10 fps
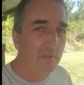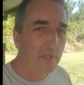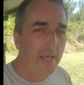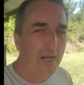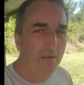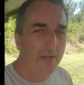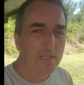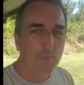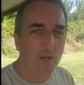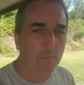N R A
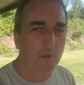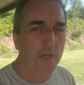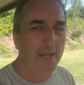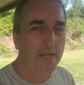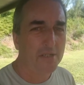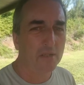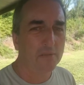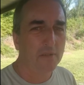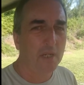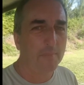Smallbore
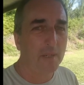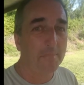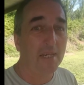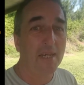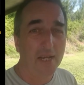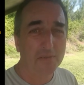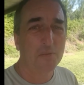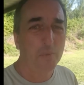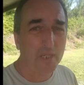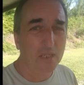Nationals are coming up next
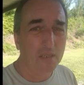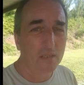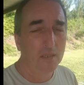week.